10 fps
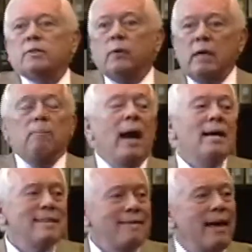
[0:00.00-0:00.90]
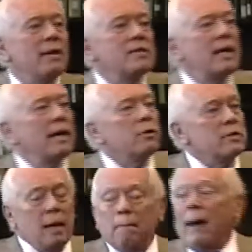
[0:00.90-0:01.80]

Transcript: So he buys a thousand acres and